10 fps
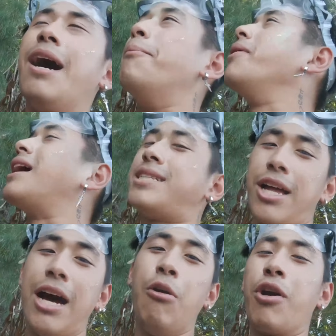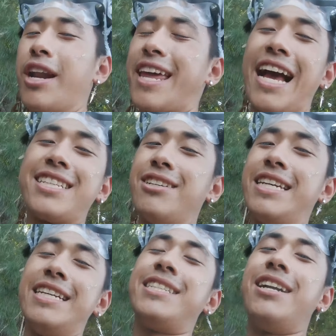yum blood are. We're gonna catch our
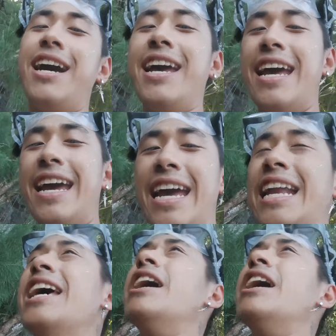dinner tonight and